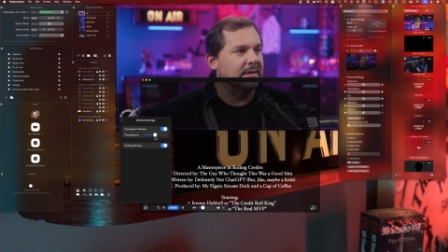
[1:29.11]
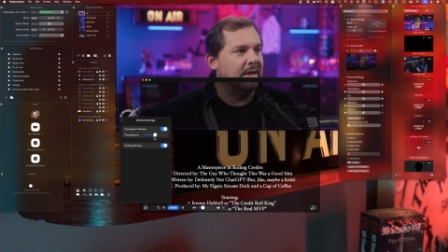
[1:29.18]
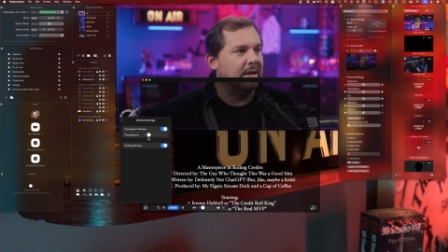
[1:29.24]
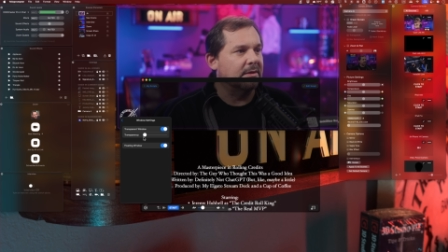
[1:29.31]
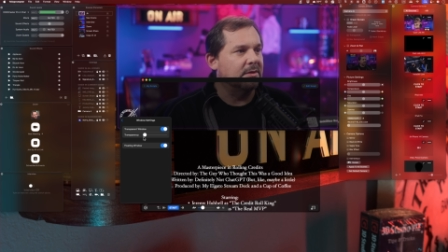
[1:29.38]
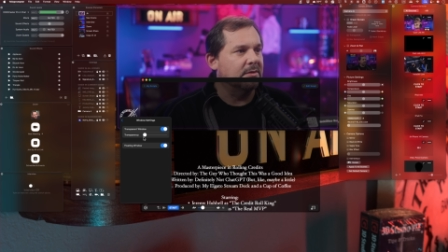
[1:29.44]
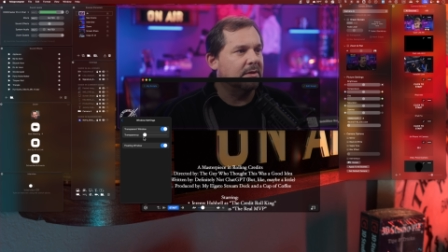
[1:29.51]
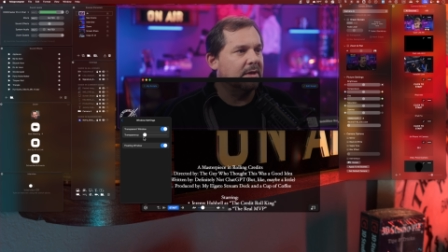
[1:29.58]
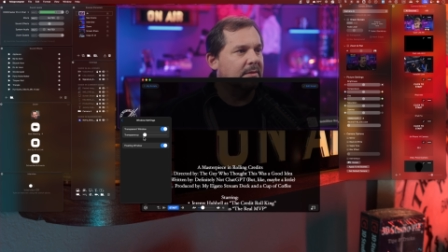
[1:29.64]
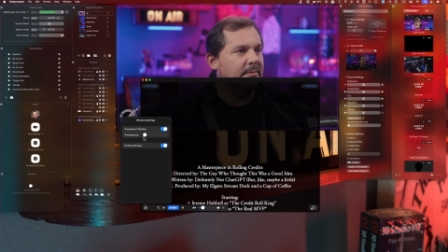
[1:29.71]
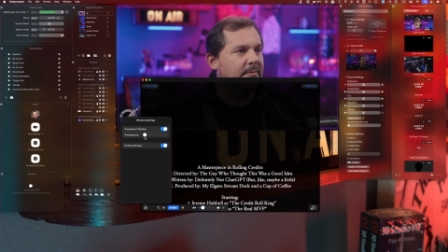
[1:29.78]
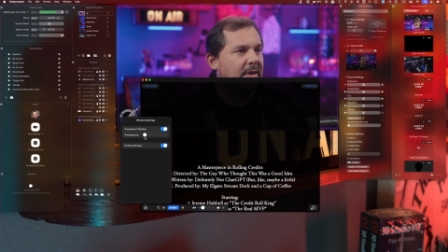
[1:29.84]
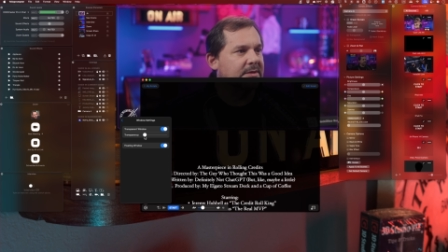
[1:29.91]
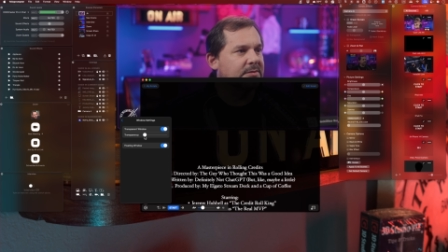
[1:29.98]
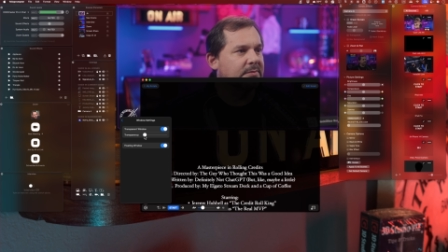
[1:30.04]
Now you can
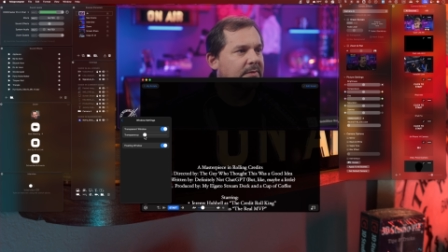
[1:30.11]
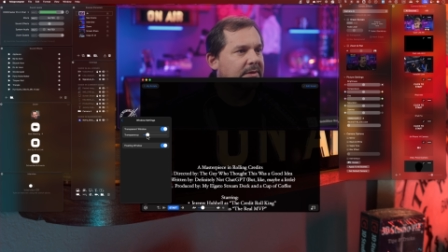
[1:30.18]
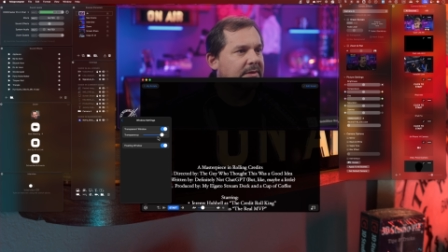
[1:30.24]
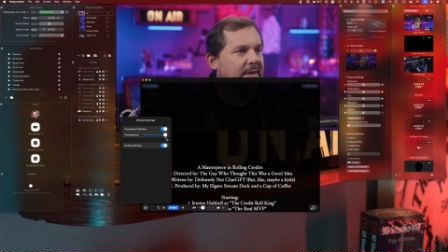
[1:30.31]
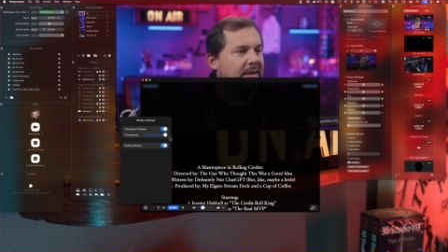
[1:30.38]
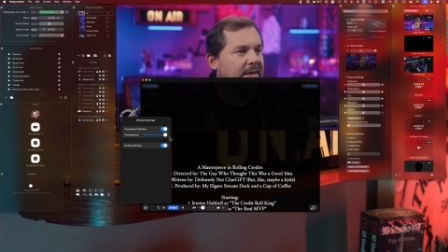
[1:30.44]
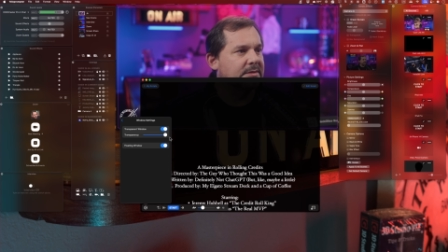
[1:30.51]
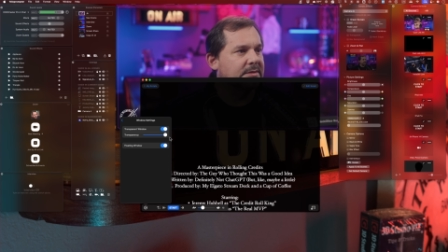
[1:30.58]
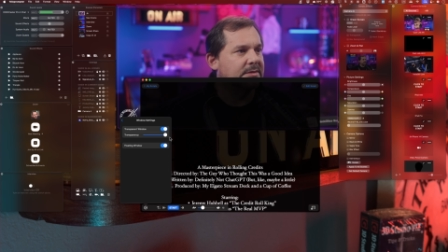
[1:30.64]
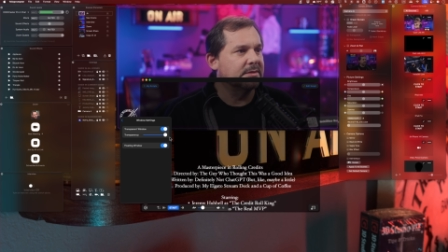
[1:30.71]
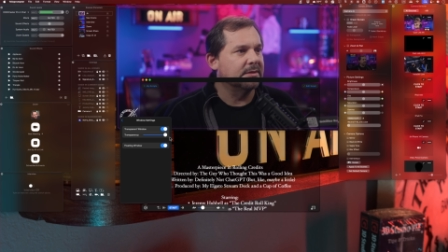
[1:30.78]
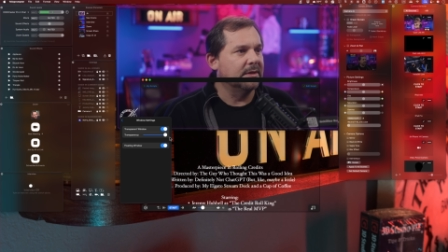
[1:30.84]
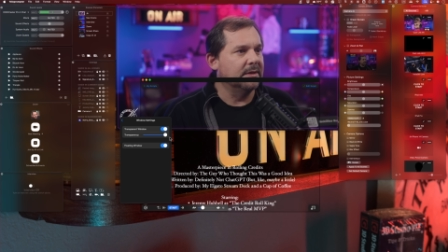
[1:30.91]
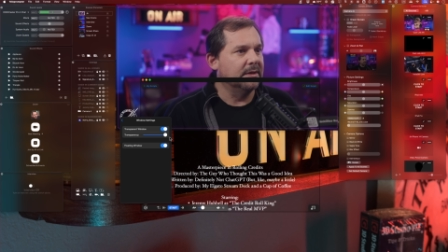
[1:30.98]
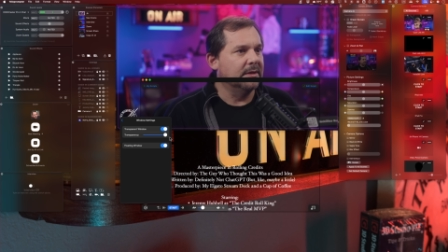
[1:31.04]
mess with this
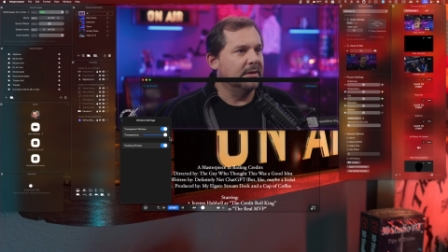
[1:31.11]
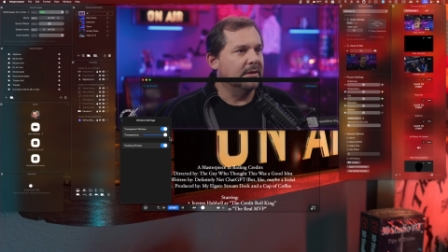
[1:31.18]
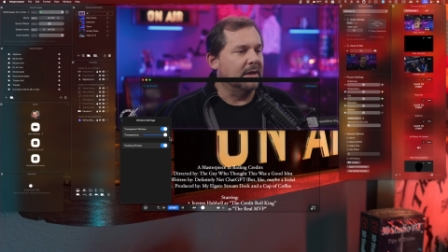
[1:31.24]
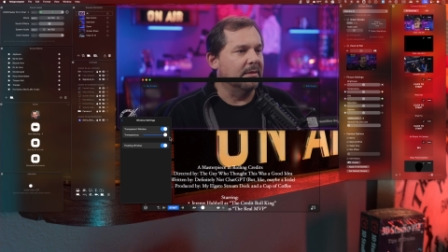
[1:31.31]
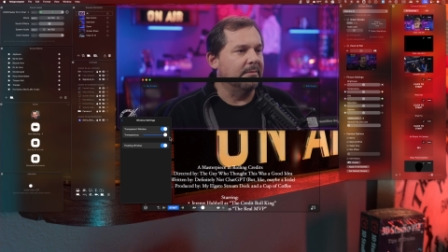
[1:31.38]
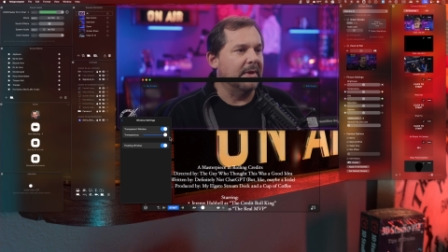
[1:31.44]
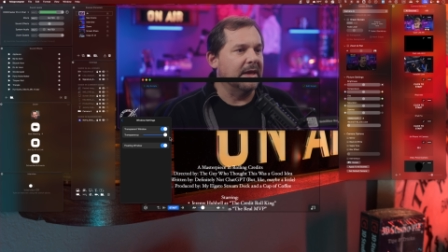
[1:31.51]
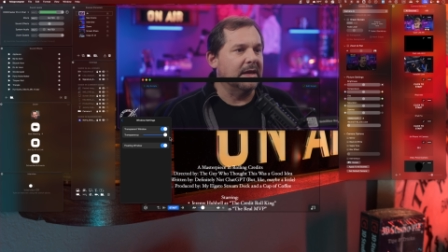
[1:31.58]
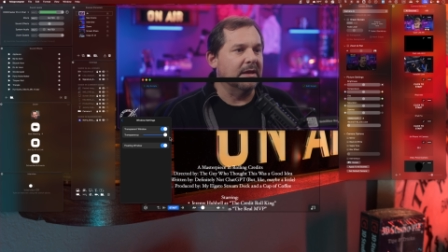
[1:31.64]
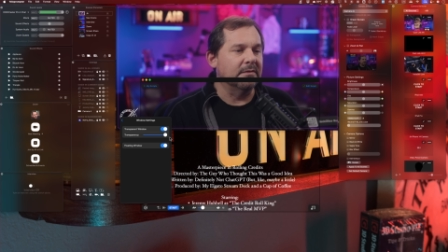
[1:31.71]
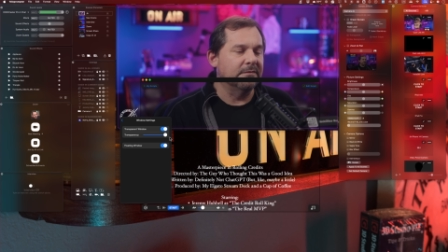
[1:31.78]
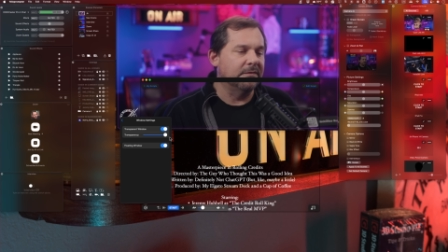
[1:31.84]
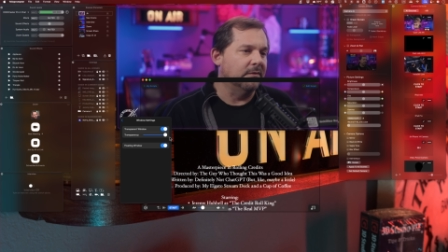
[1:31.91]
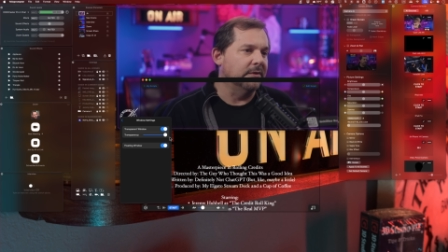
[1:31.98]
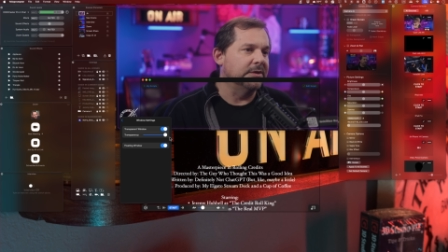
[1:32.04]
and make
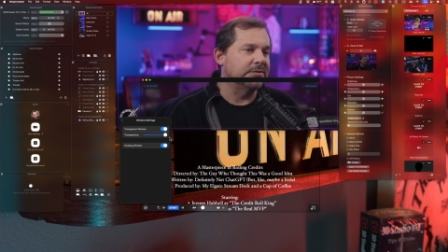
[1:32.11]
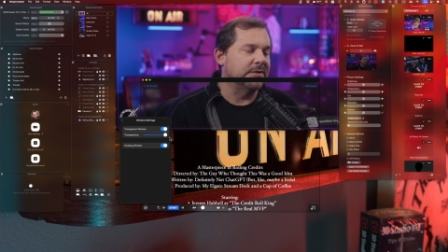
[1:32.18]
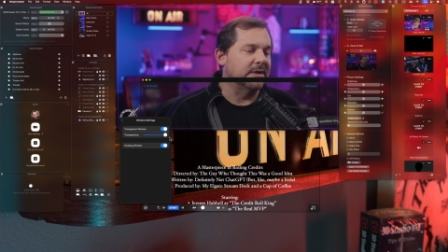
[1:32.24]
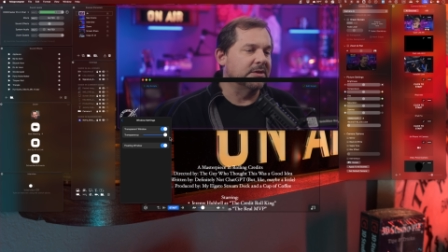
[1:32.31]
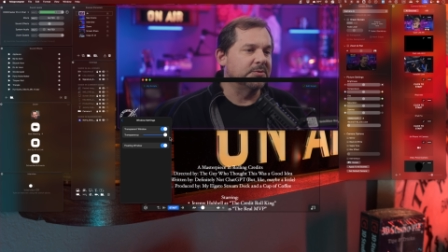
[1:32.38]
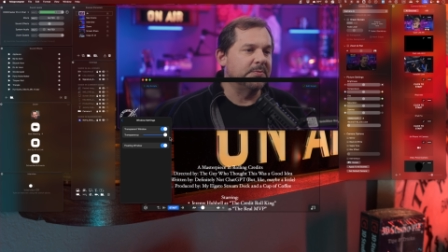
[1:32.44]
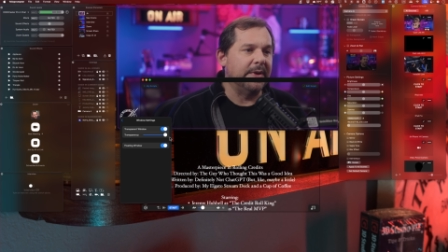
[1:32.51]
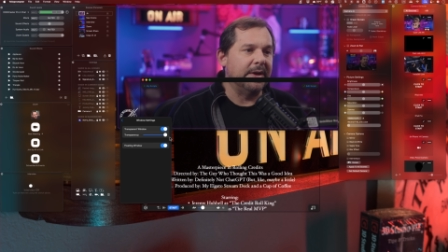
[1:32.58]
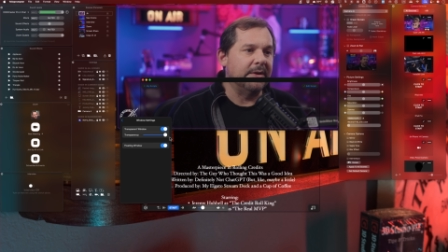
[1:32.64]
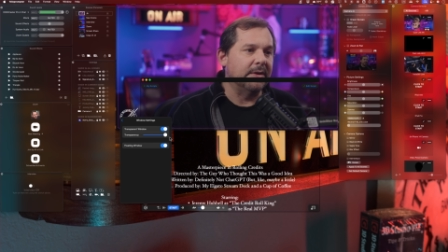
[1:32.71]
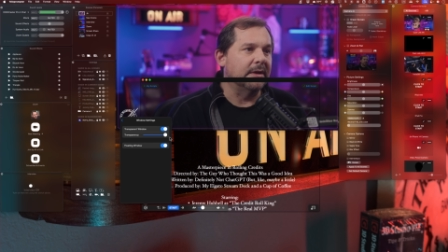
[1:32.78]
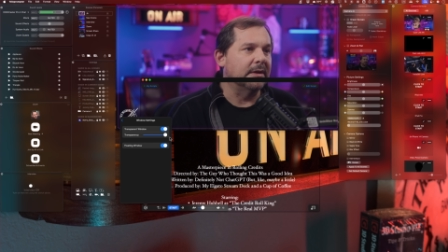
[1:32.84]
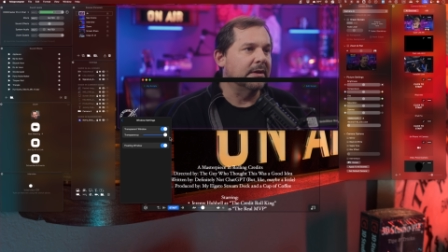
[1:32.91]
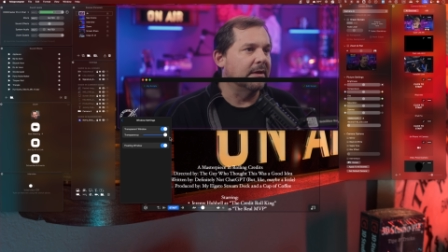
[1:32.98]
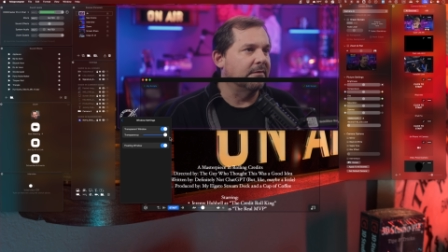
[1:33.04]
it fully
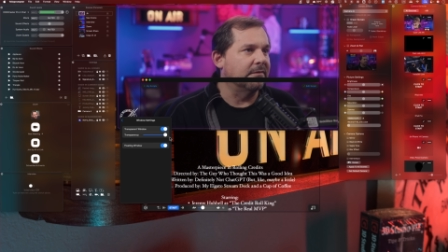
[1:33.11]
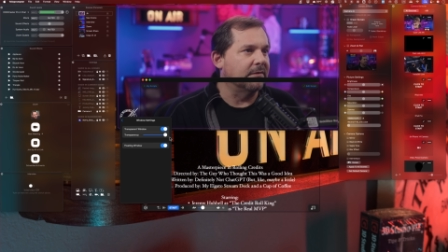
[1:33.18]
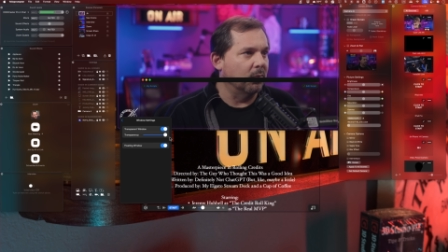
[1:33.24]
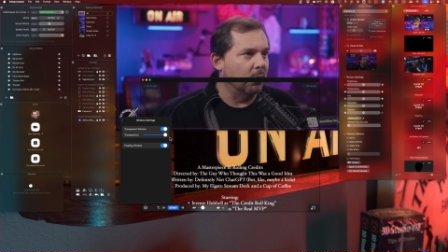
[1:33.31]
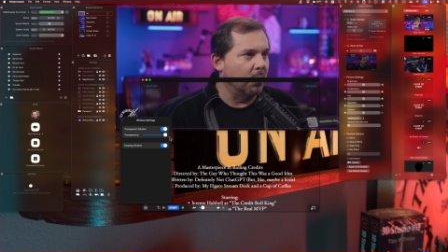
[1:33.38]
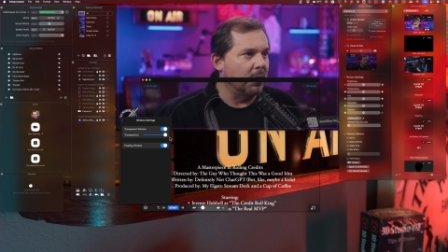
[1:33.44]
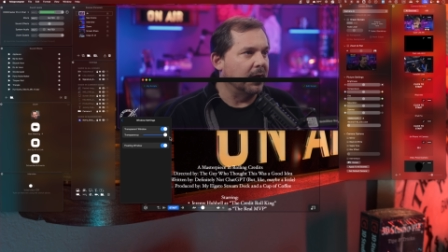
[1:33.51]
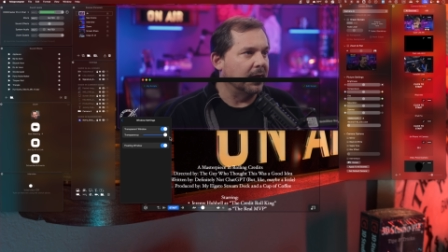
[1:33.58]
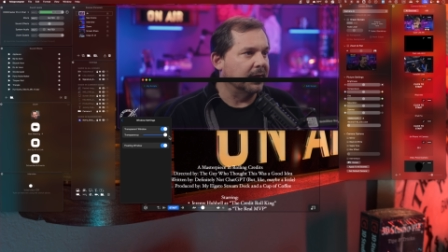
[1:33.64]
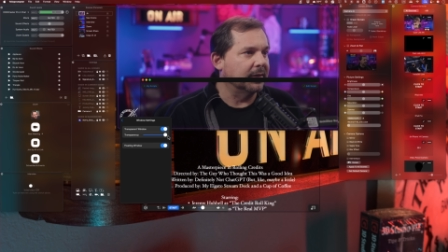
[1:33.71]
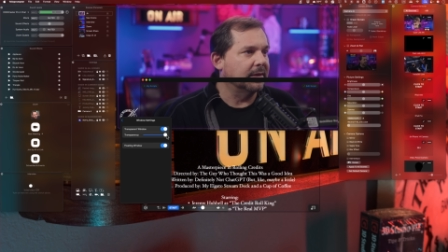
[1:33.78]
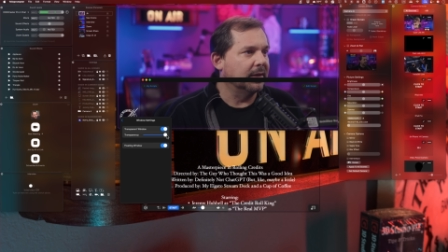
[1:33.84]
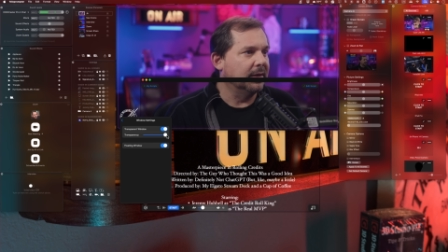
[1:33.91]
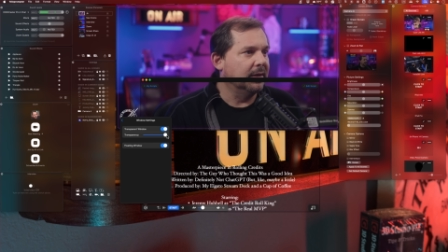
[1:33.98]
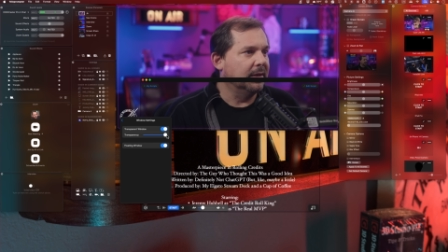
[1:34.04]
transparent if you want.